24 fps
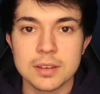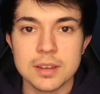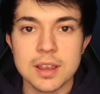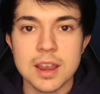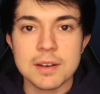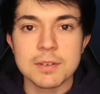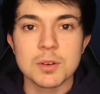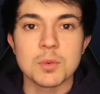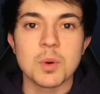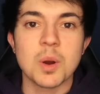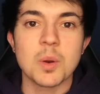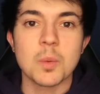
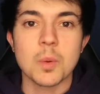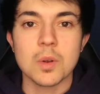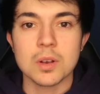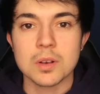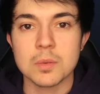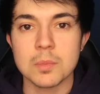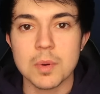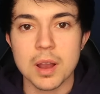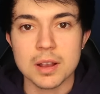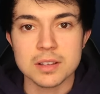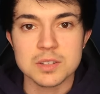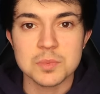Everyone,
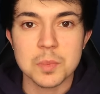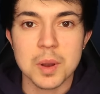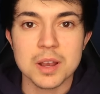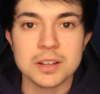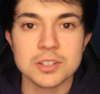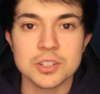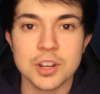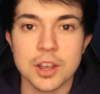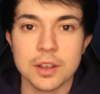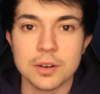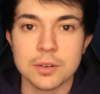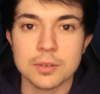welcome back to my
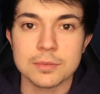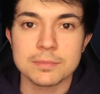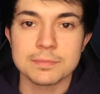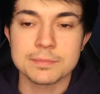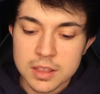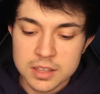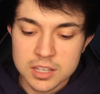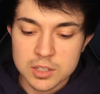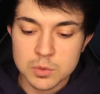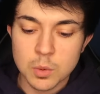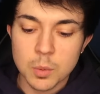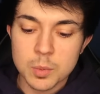channel.
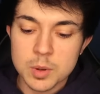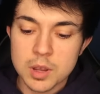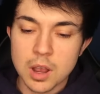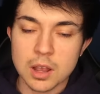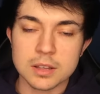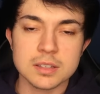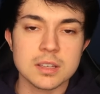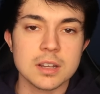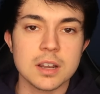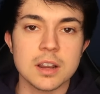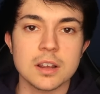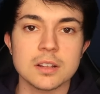This is what we
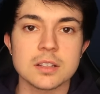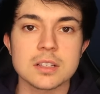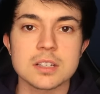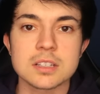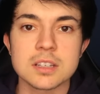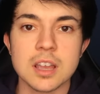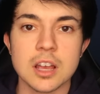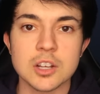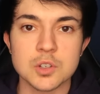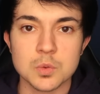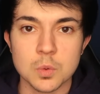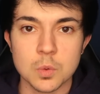got today on the
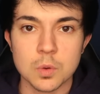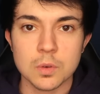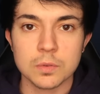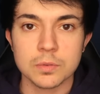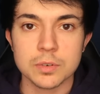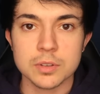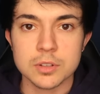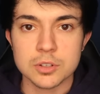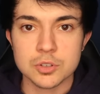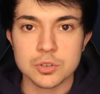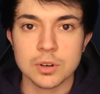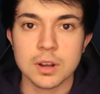schedule
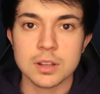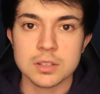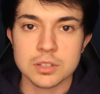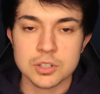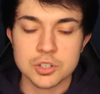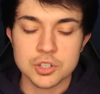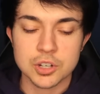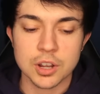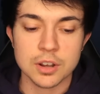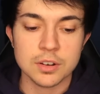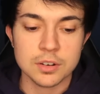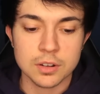for the trans
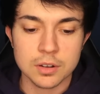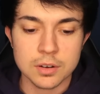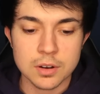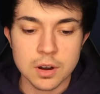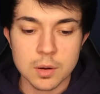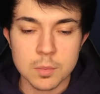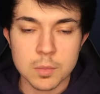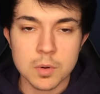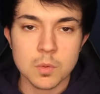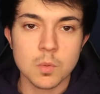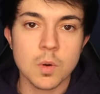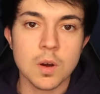agenda.
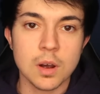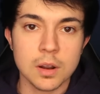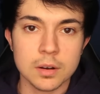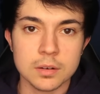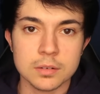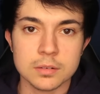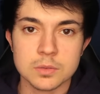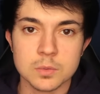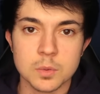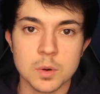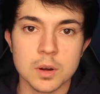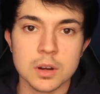Number
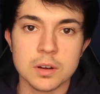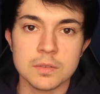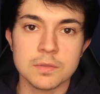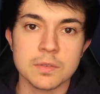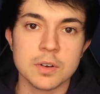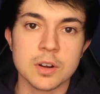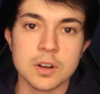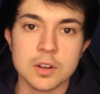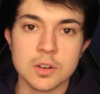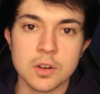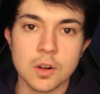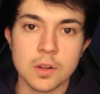one, we're
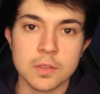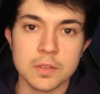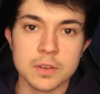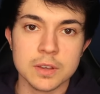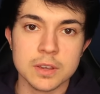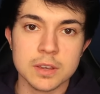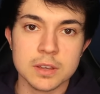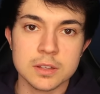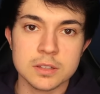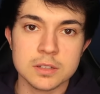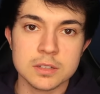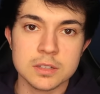converting all the
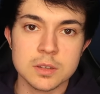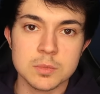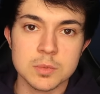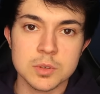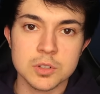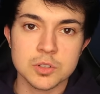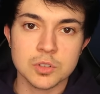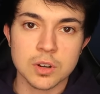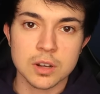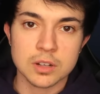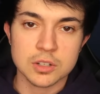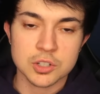kids to be
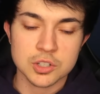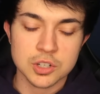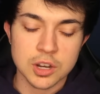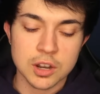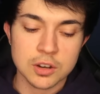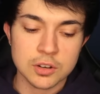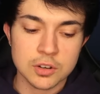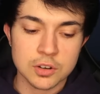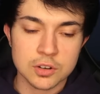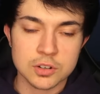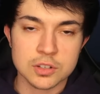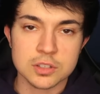
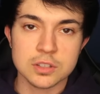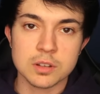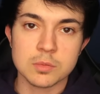transgenders.